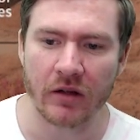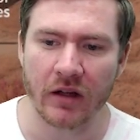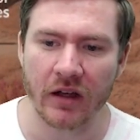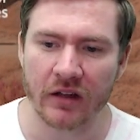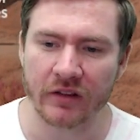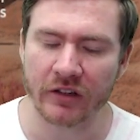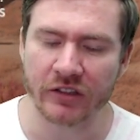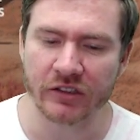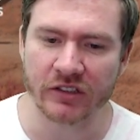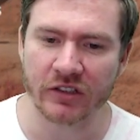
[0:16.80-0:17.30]

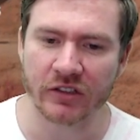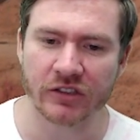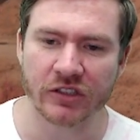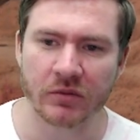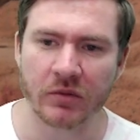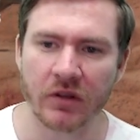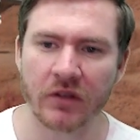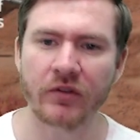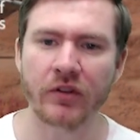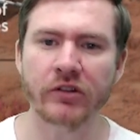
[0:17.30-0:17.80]
There's
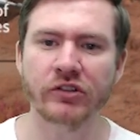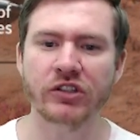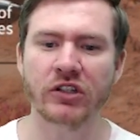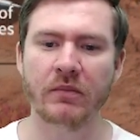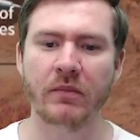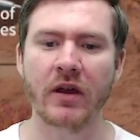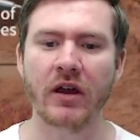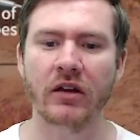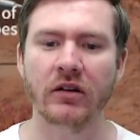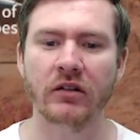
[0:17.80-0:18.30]
some confusion
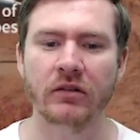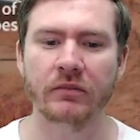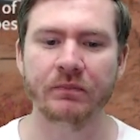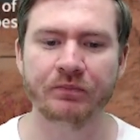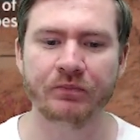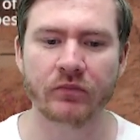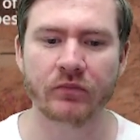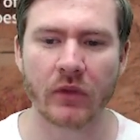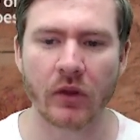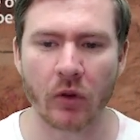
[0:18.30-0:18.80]
about
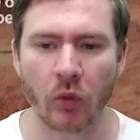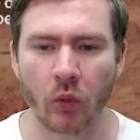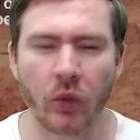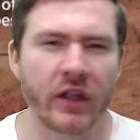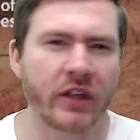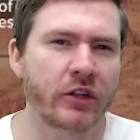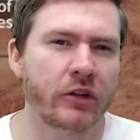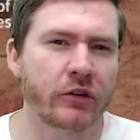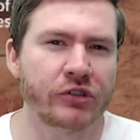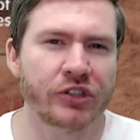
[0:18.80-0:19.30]

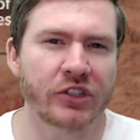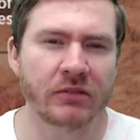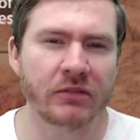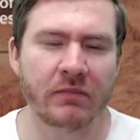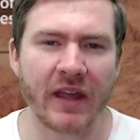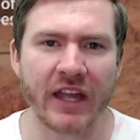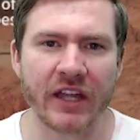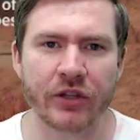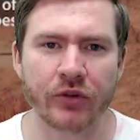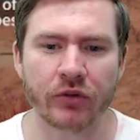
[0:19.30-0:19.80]
when you should
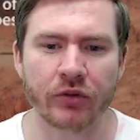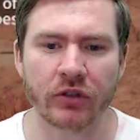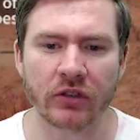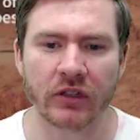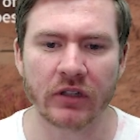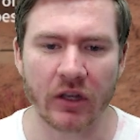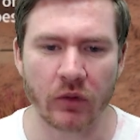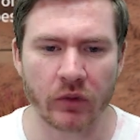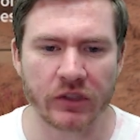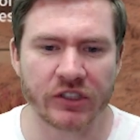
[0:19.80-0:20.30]
manual,
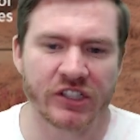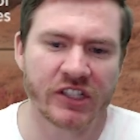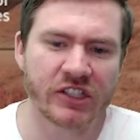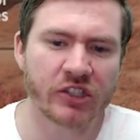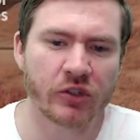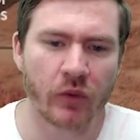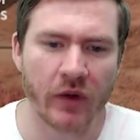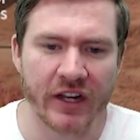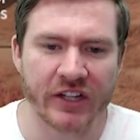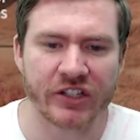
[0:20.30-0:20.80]
like which
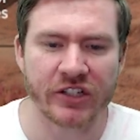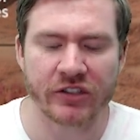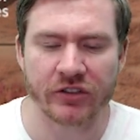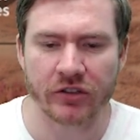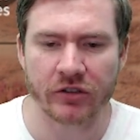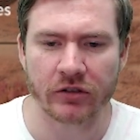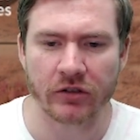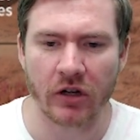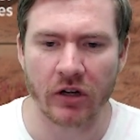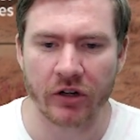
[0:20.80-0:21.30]
situations
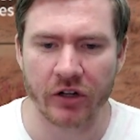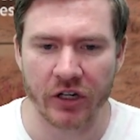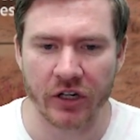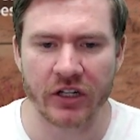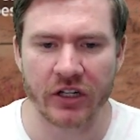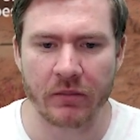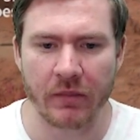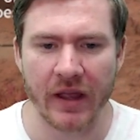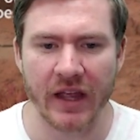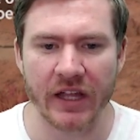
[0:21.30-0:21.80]
are good
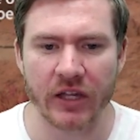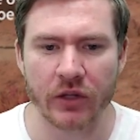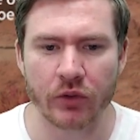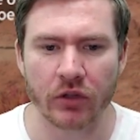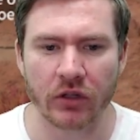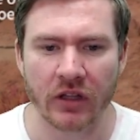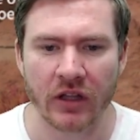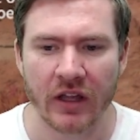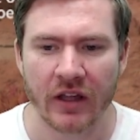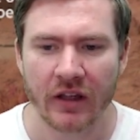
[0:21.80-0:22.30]
to
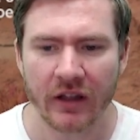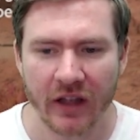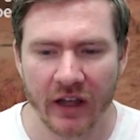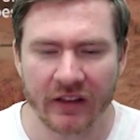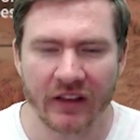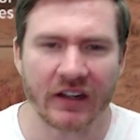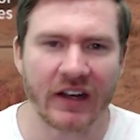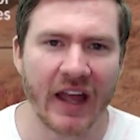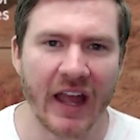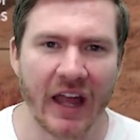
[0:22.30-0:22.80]
manual, and
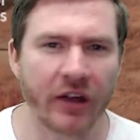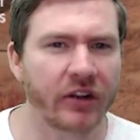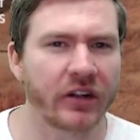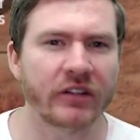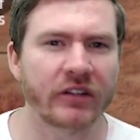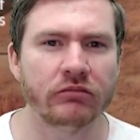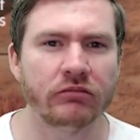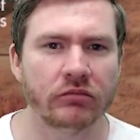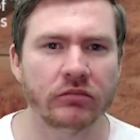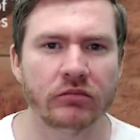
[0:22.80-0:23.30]
then how to
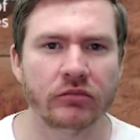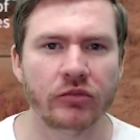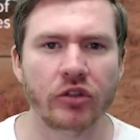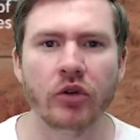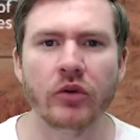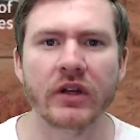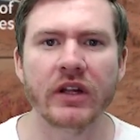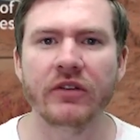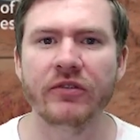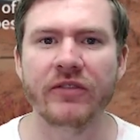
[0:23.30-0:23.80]

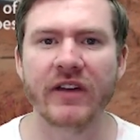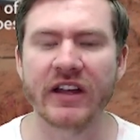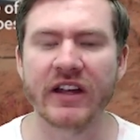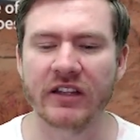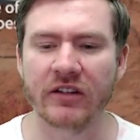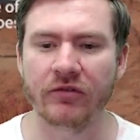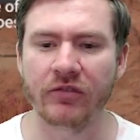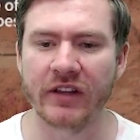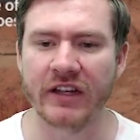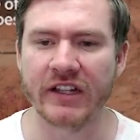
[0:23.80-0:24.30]
do it
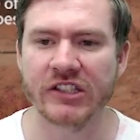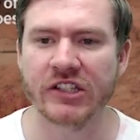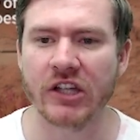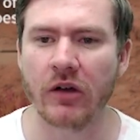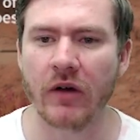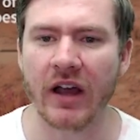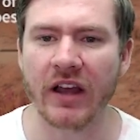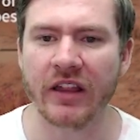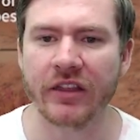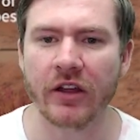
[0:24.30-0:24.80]
effectively. So
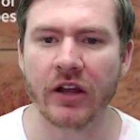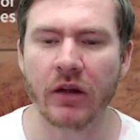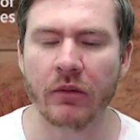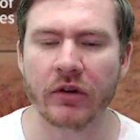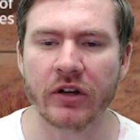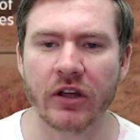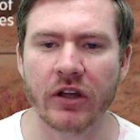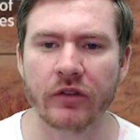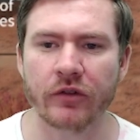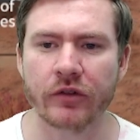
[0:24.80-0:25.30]
I thought I
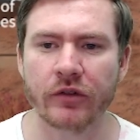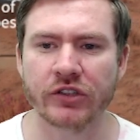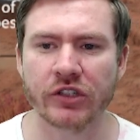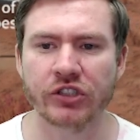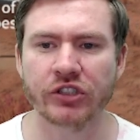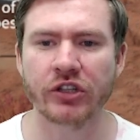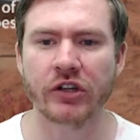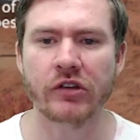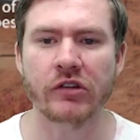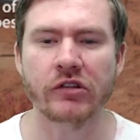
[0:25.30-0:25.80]
would go through and
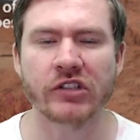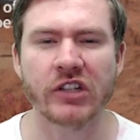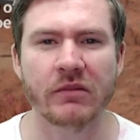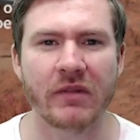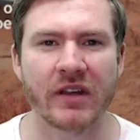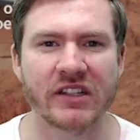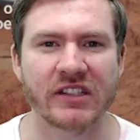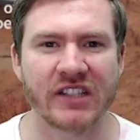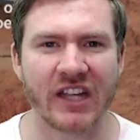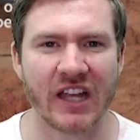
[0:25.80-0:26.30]
just show you some
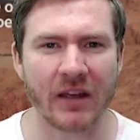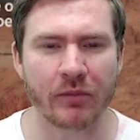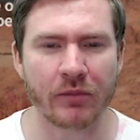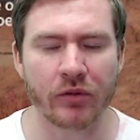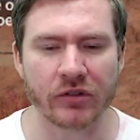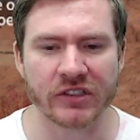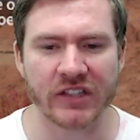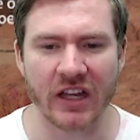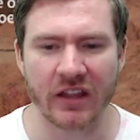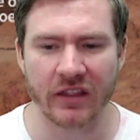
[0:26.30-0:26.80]

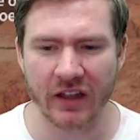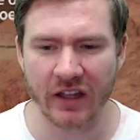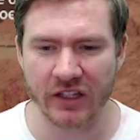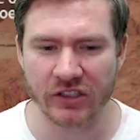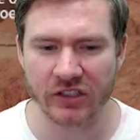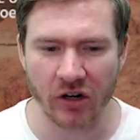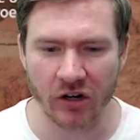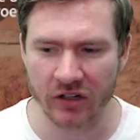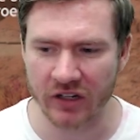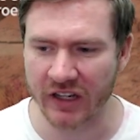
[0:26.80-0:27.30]
examples. I think it's
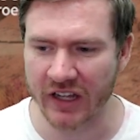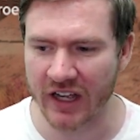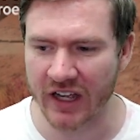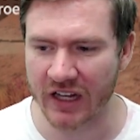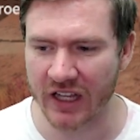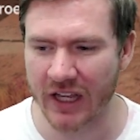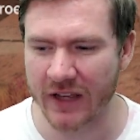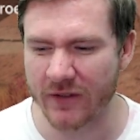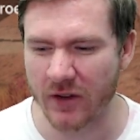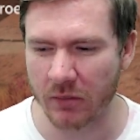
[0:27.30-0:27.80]
hard to kind
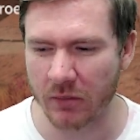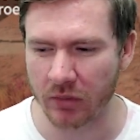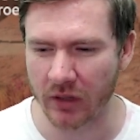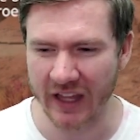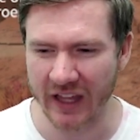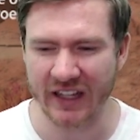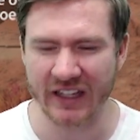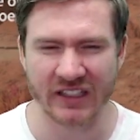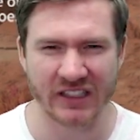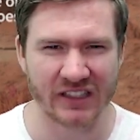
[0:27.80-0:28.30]
of give a
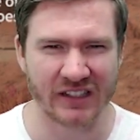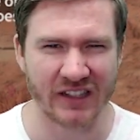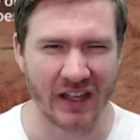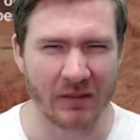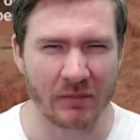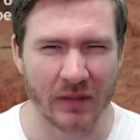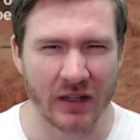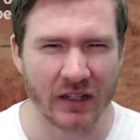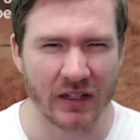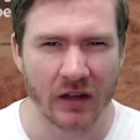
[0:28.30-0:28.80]
blanket
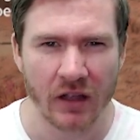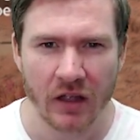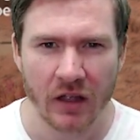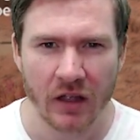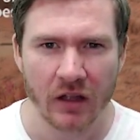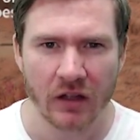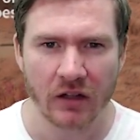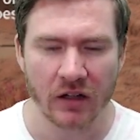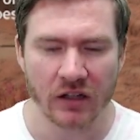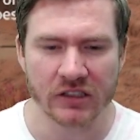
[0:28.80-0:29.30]
statement
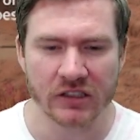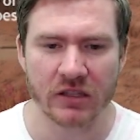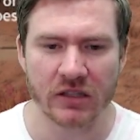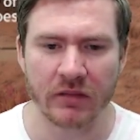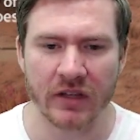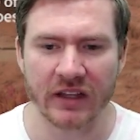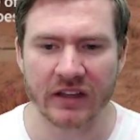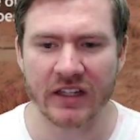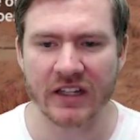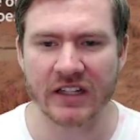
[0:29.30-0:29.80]
on something
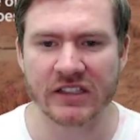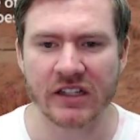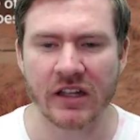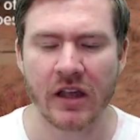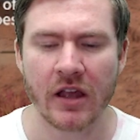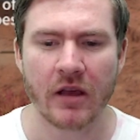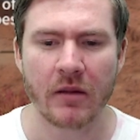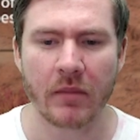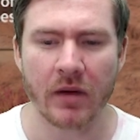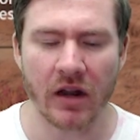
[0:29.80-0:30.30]
like this,
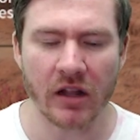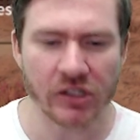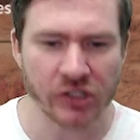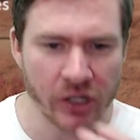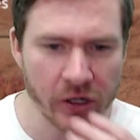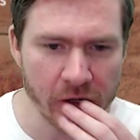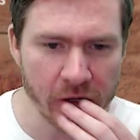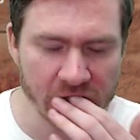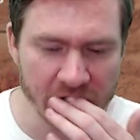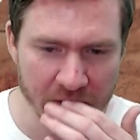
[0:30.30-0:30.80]
but I'll show
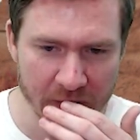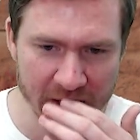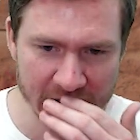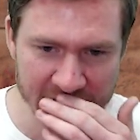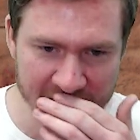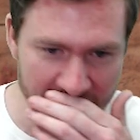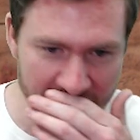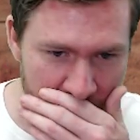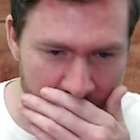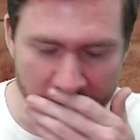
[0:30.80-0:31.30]
you some
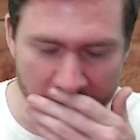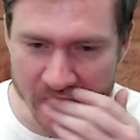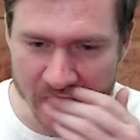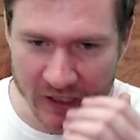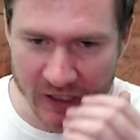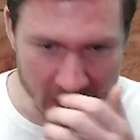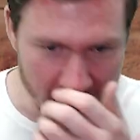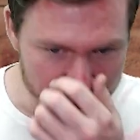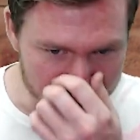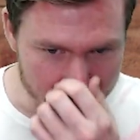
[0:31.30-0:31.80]
examples
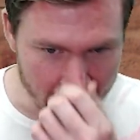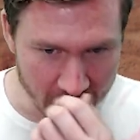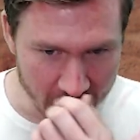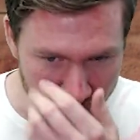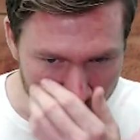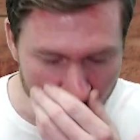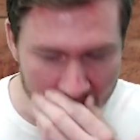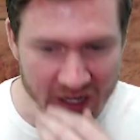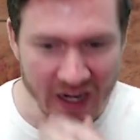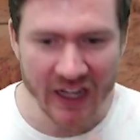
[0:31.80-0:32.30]
of
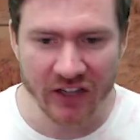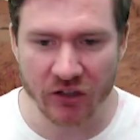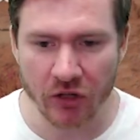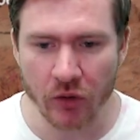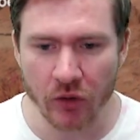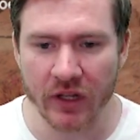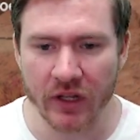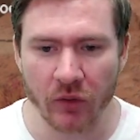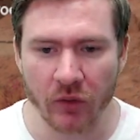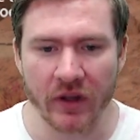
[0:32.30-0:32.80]
when I
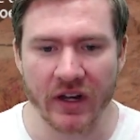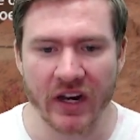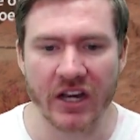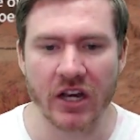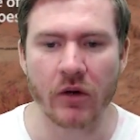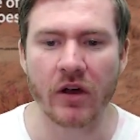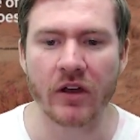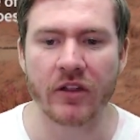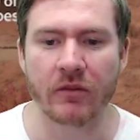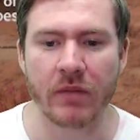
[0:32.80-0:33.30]
do it and when I
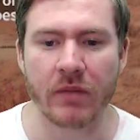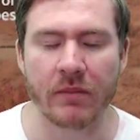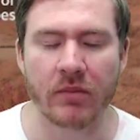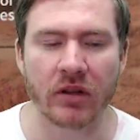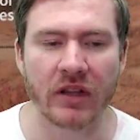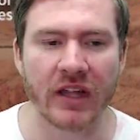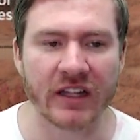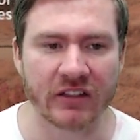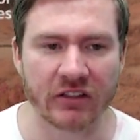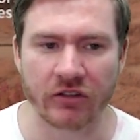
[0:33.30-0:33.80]
know other people
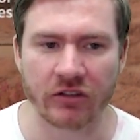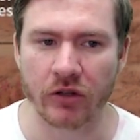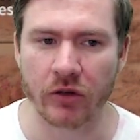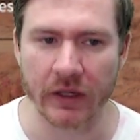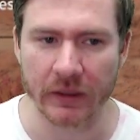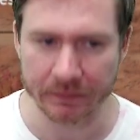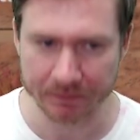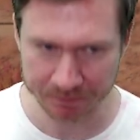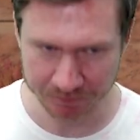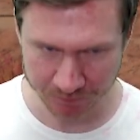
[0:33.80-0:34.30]
like to do
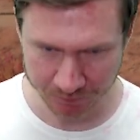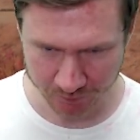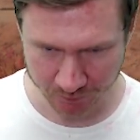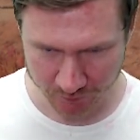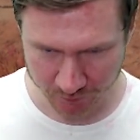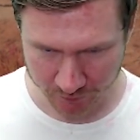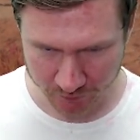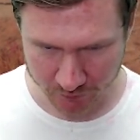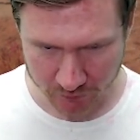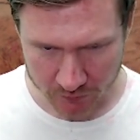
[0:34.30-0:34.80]
it,
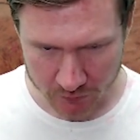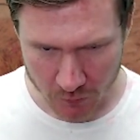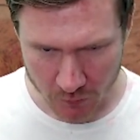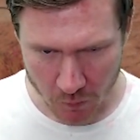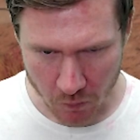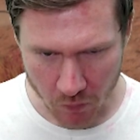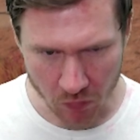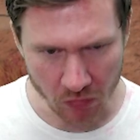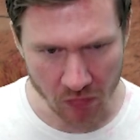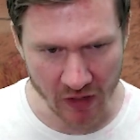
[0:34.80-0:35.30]

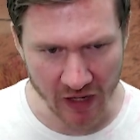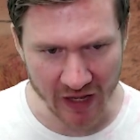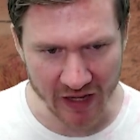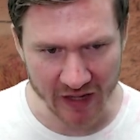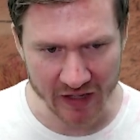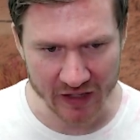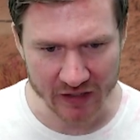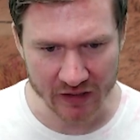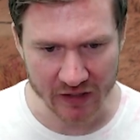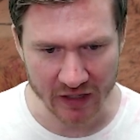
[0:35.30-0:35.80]

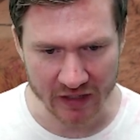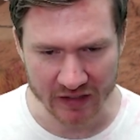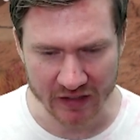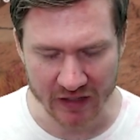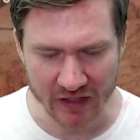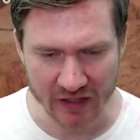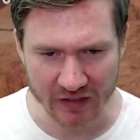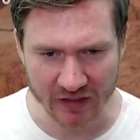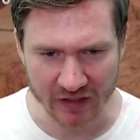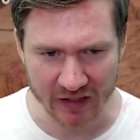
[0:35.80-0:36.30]

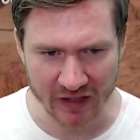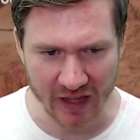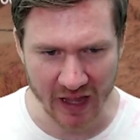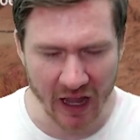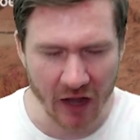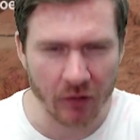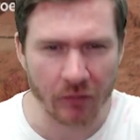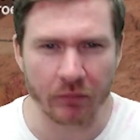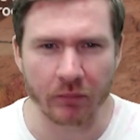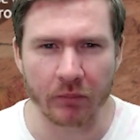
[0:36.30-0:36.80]
and
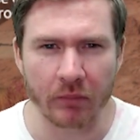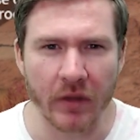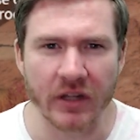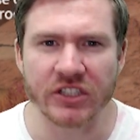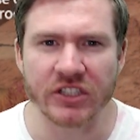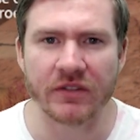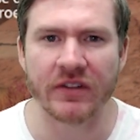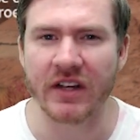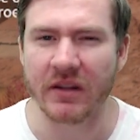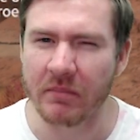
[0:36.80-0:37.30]
how
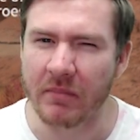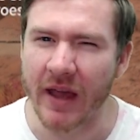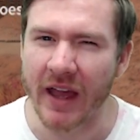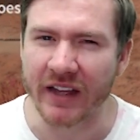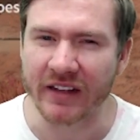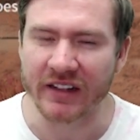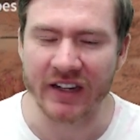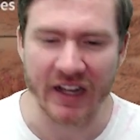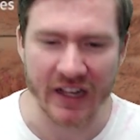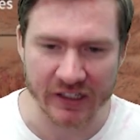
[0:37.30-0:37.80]
much of an
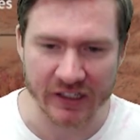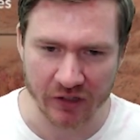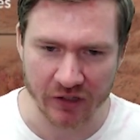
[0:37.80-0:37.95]
impact it has.